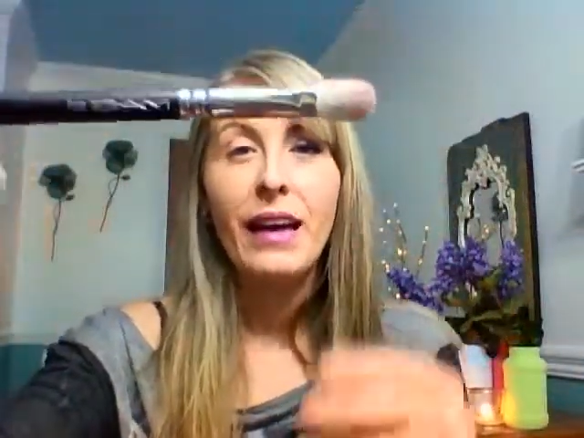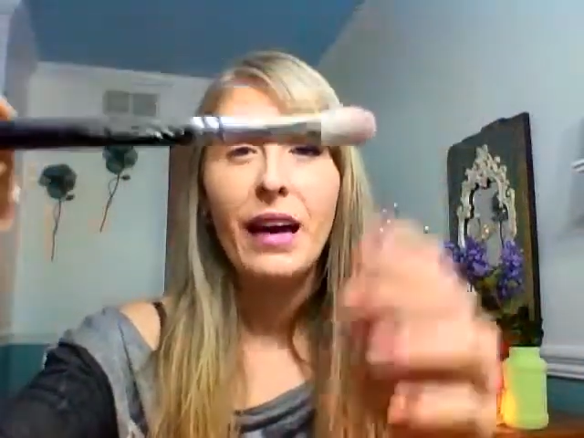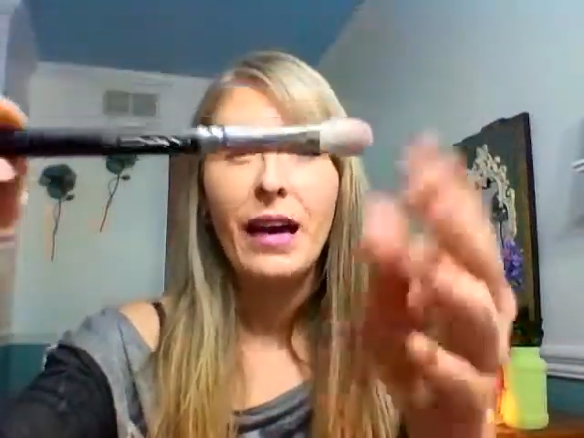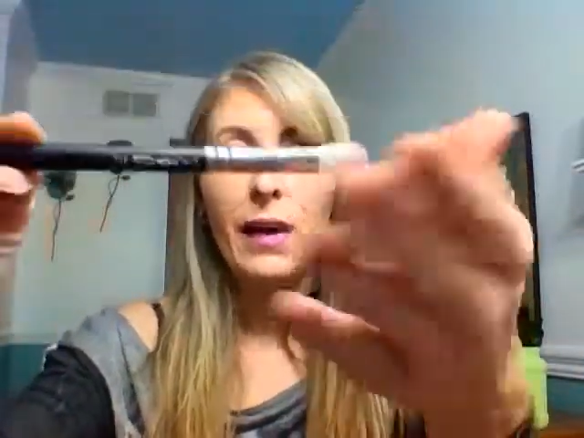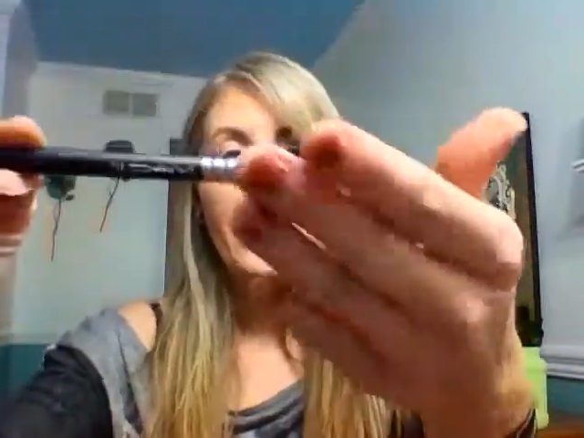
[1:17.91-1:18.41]

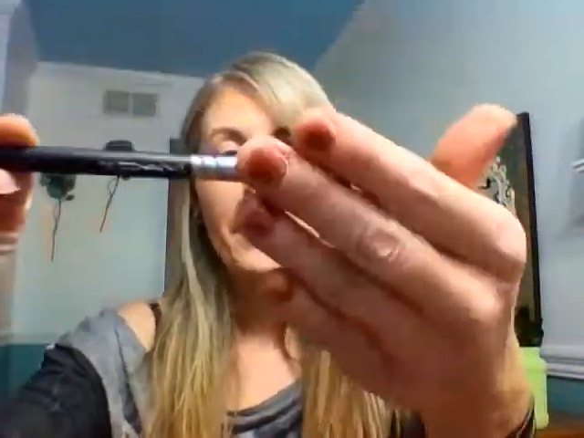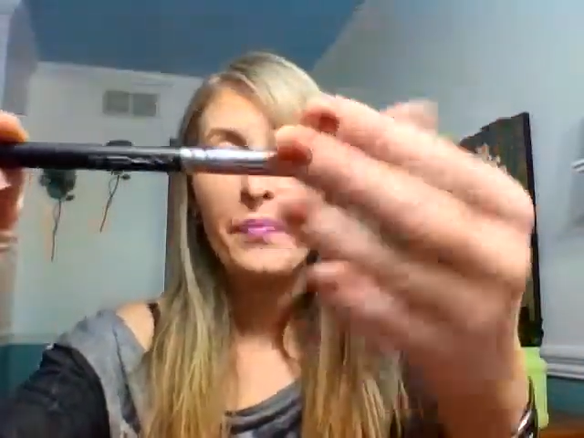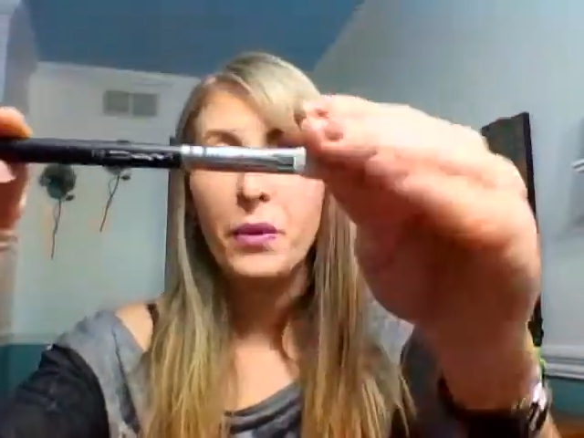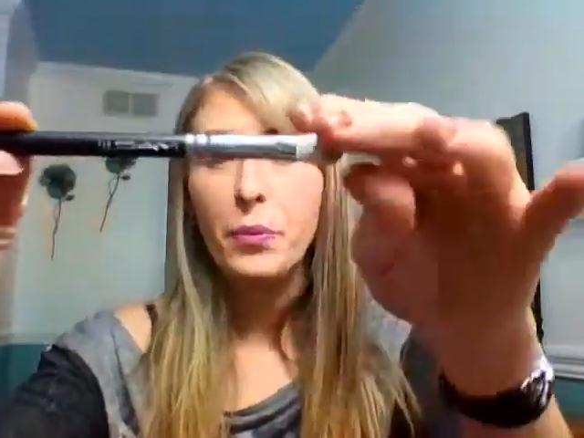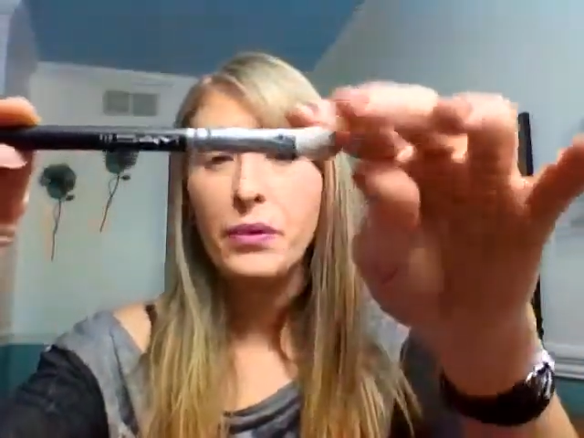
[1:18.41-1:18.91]

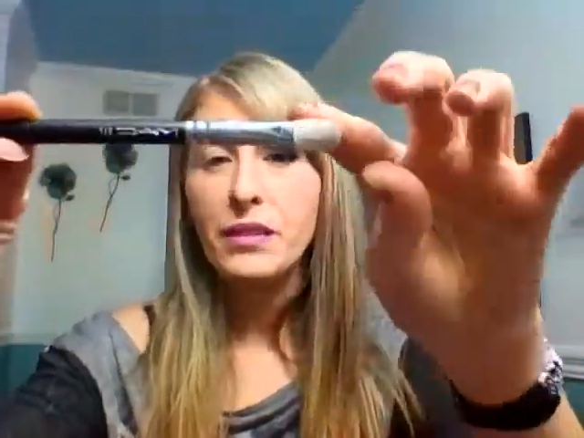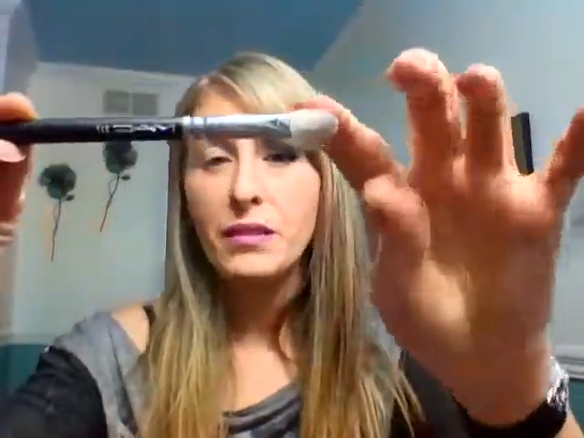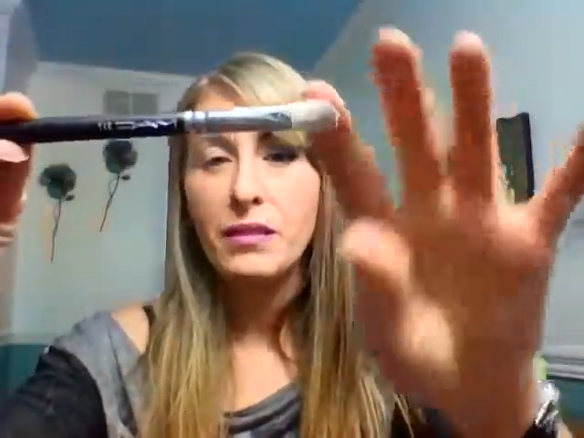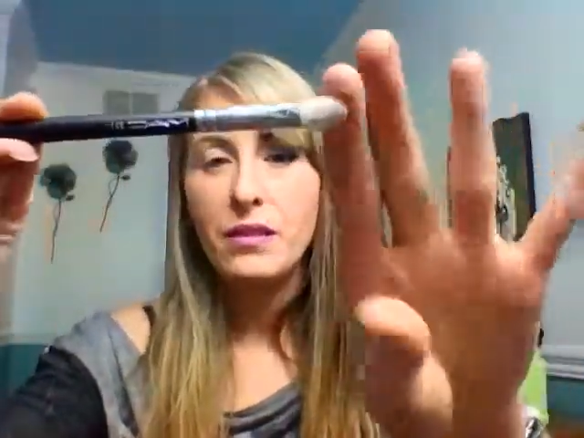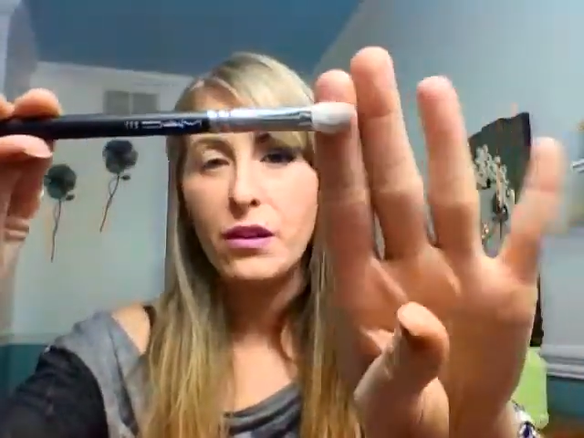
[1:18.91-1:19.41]
The
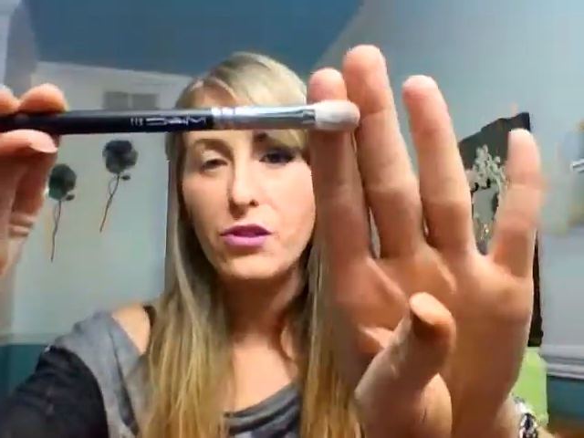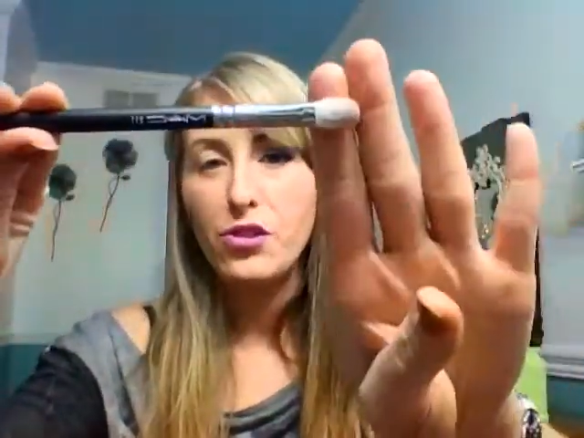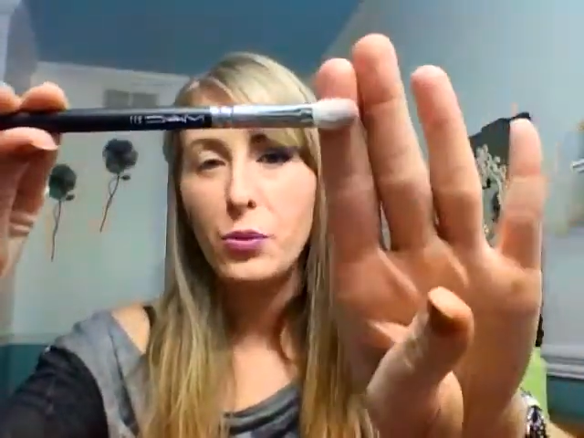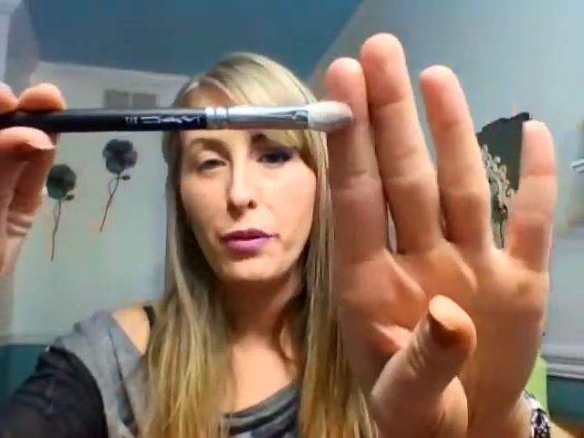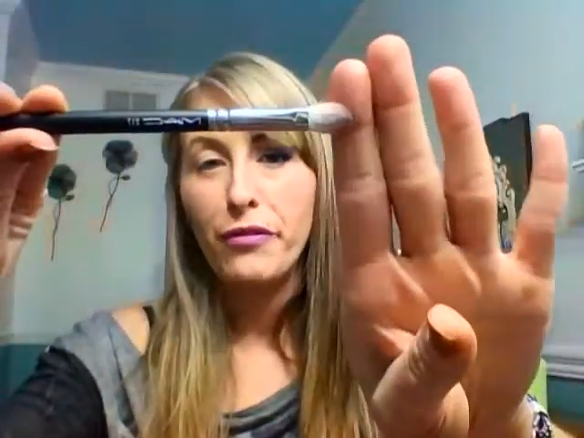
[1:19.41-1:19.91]
bristles are
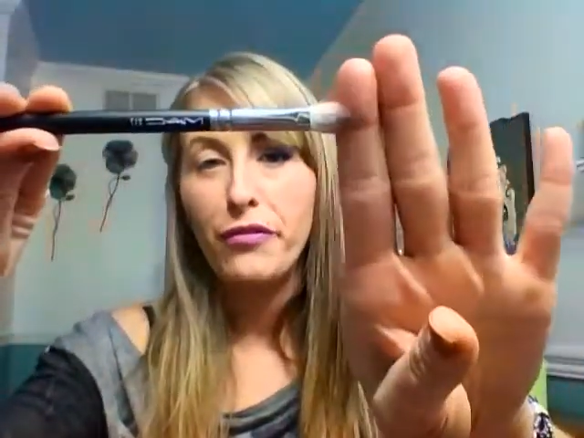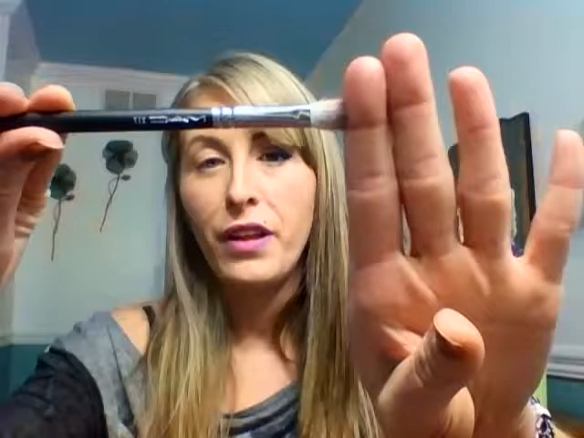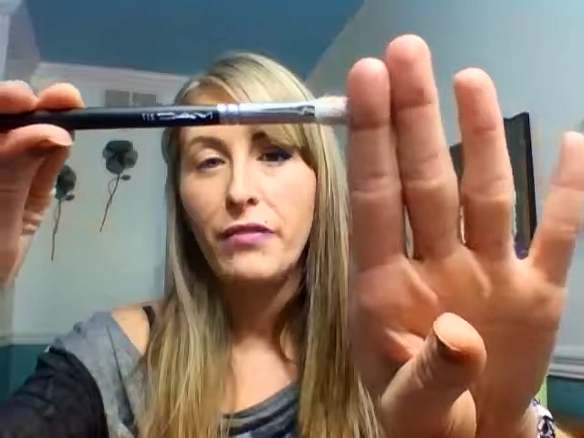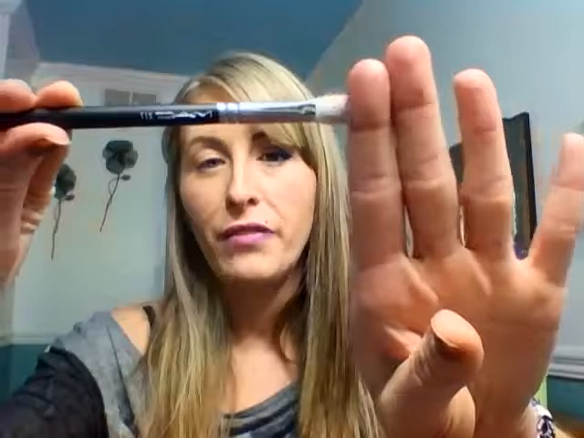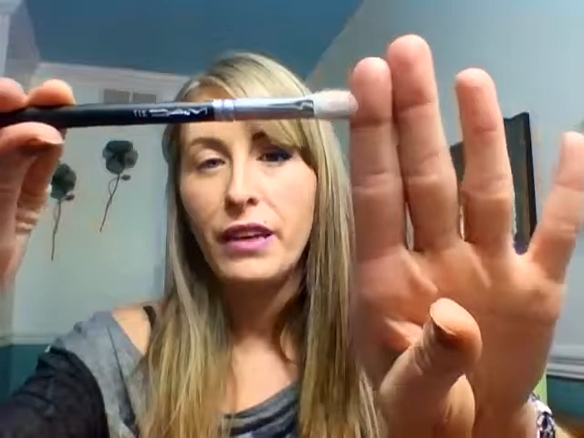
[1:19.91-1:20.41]
super
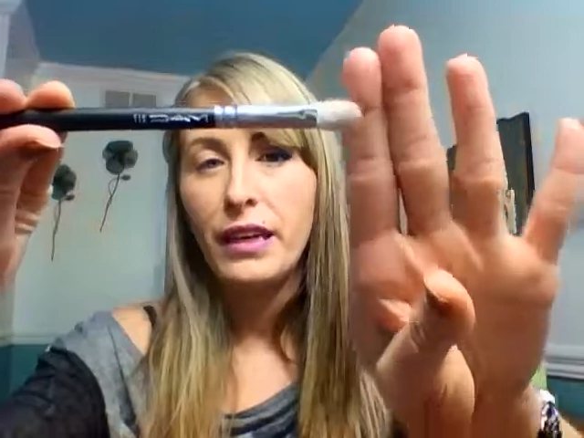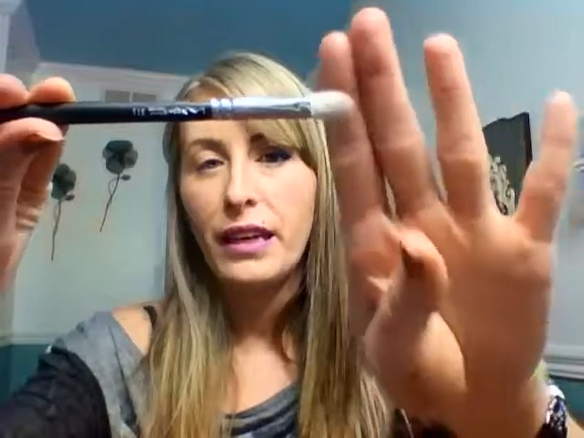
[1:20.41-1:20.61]
fluffy.